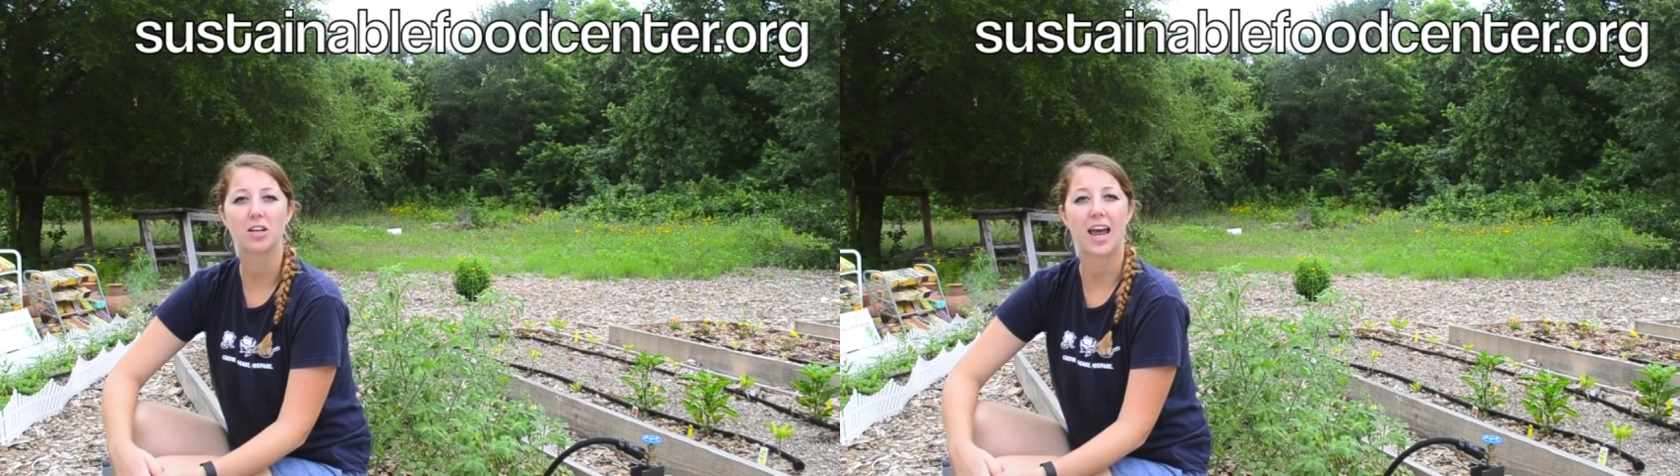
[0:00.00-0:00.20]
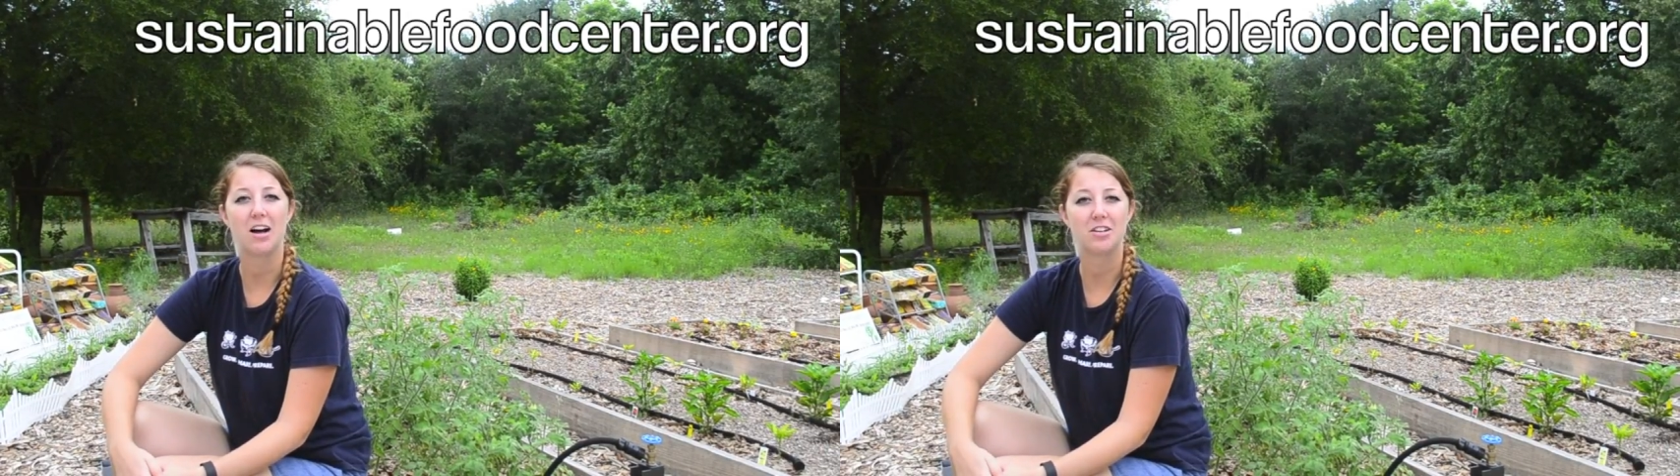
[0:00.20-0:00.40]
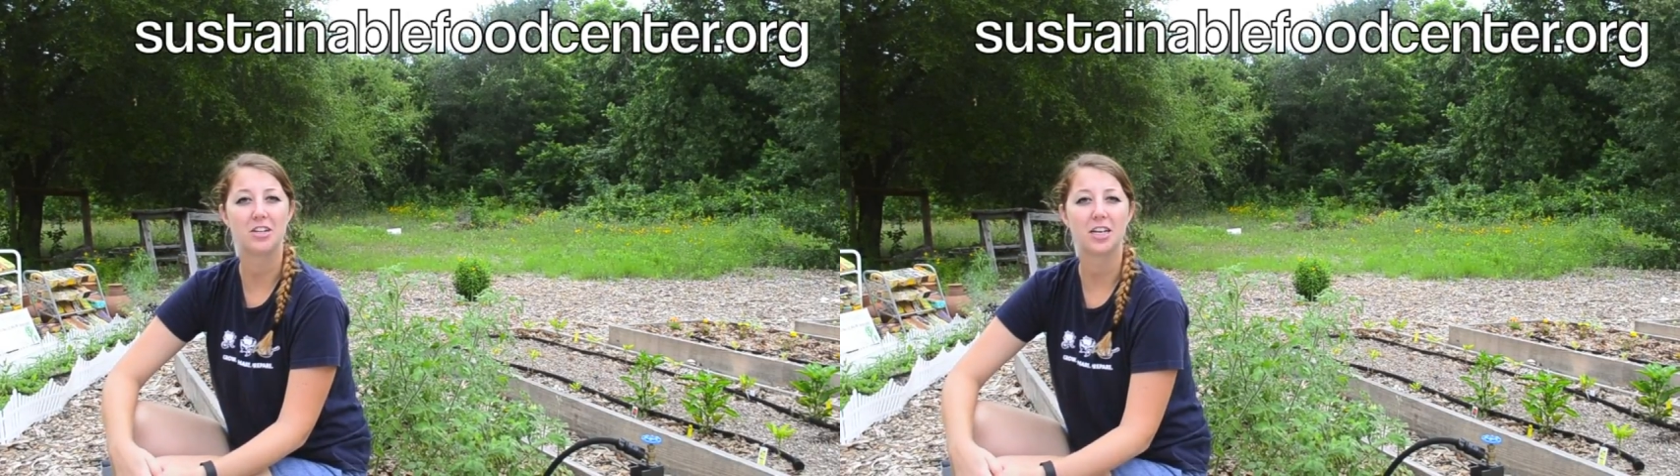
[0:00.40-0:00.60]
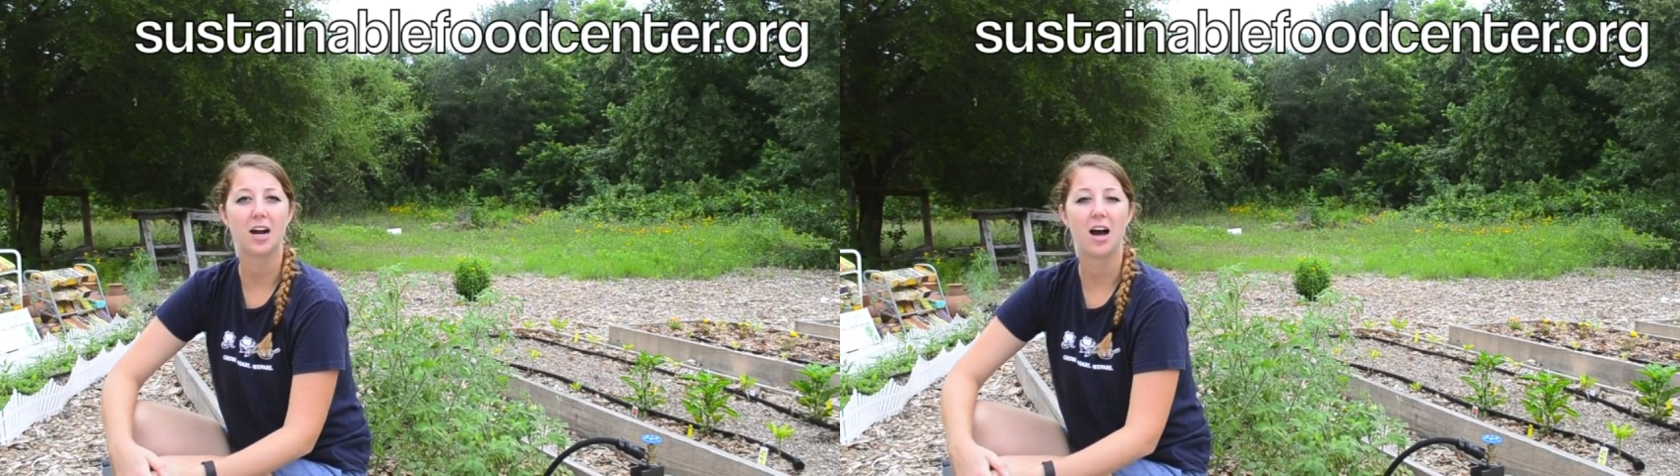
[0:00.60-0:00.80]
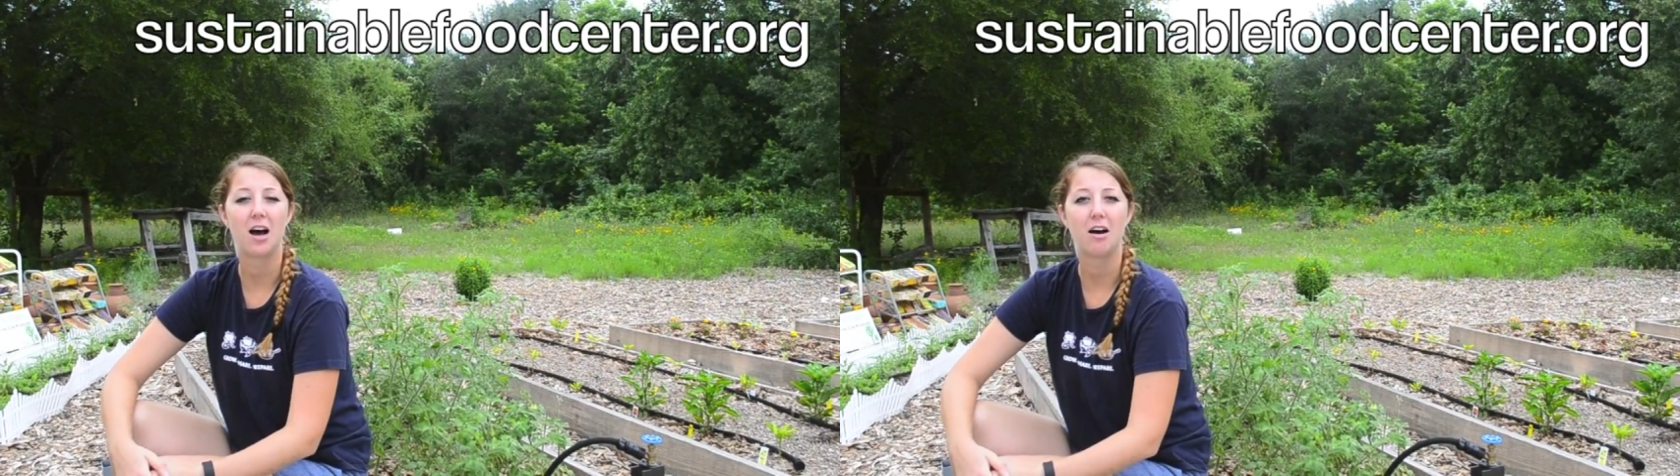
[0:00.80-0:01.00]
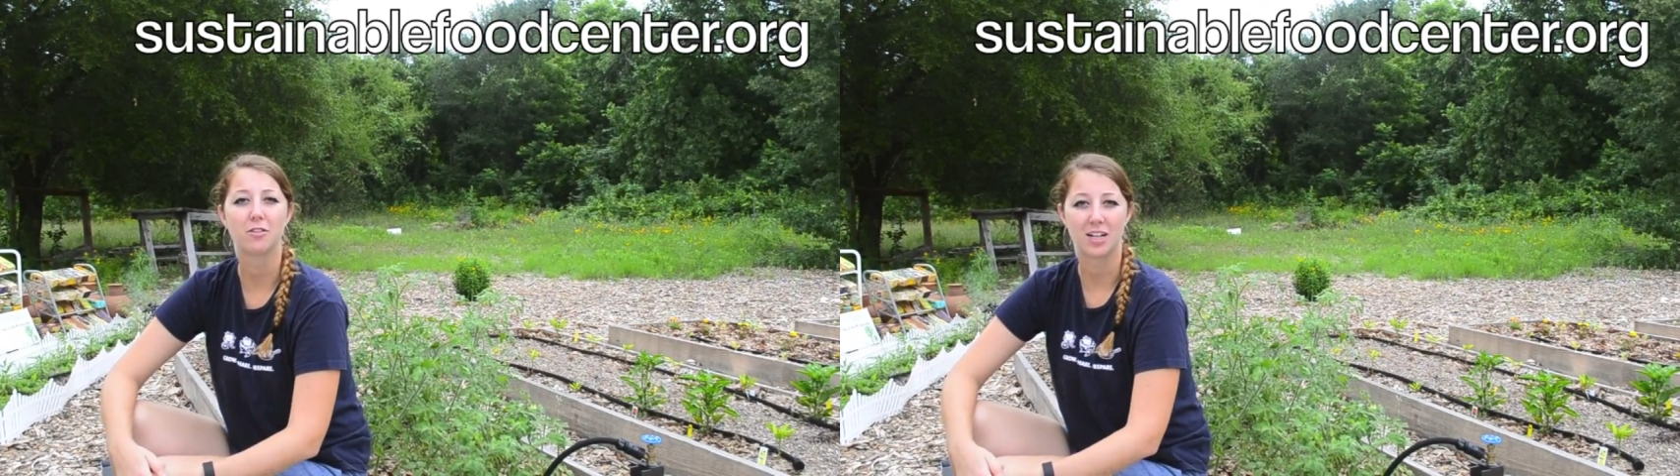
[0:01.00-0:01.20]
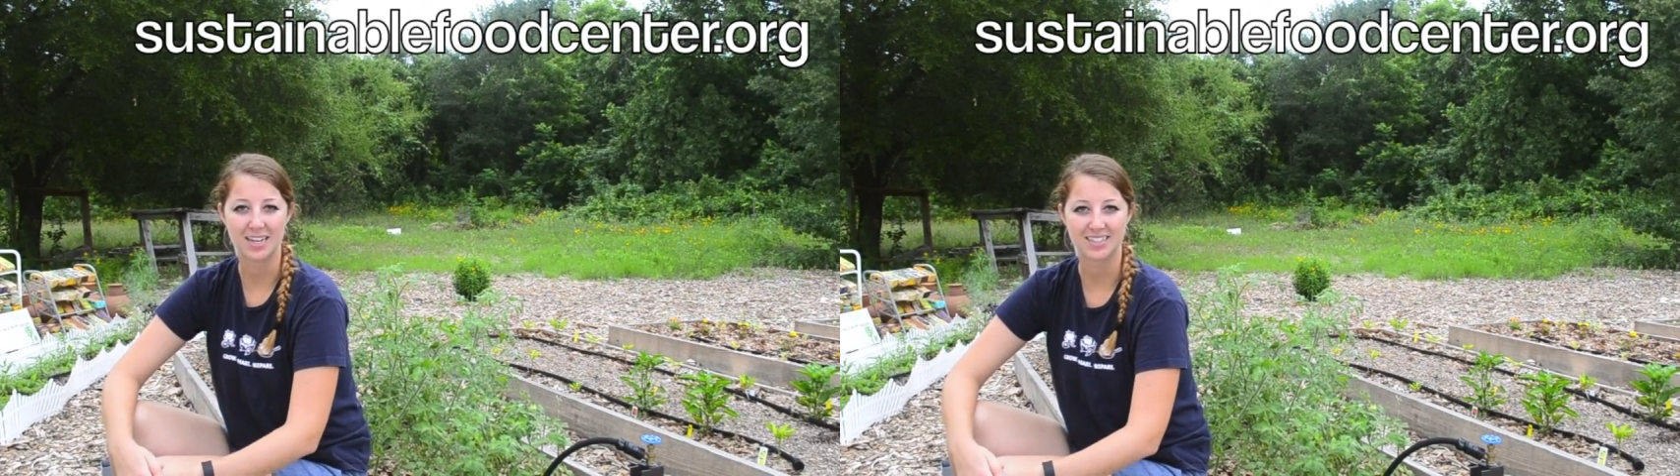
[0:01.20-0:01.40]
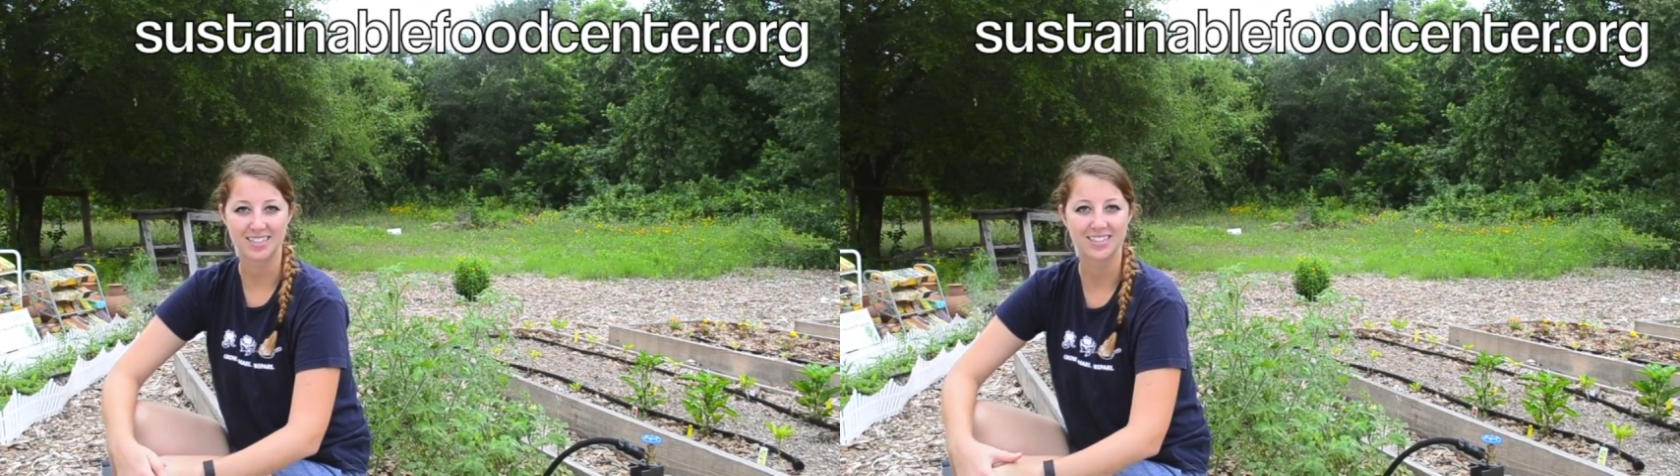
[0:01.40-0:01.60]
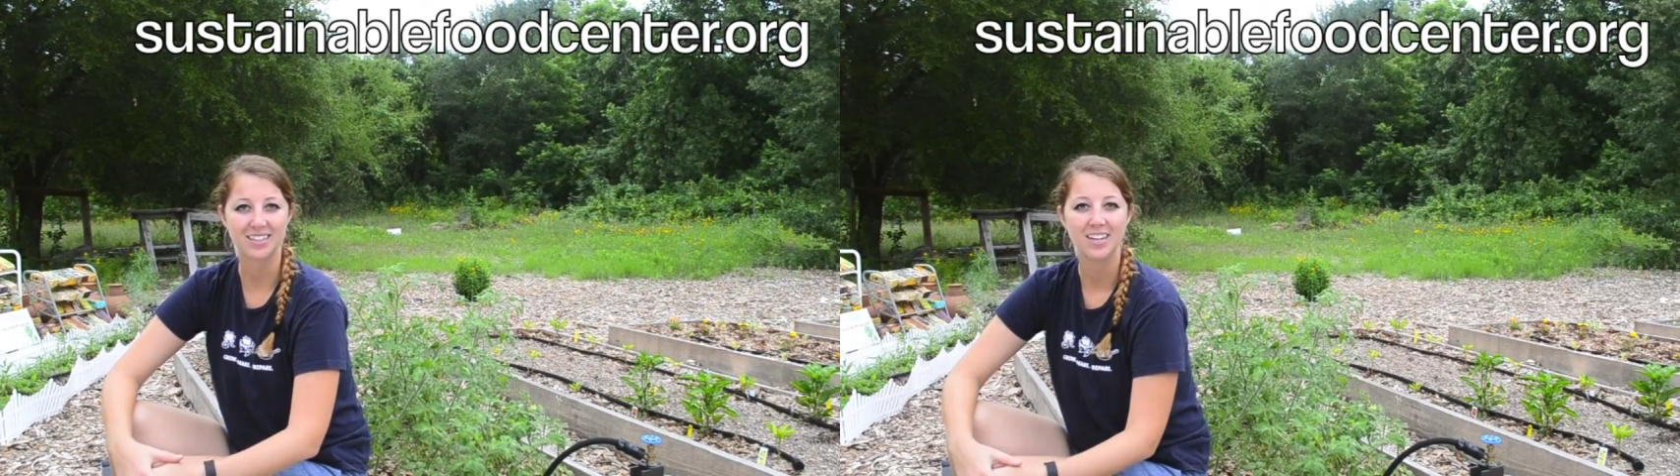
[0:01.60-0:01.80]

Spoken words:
calendar of classes.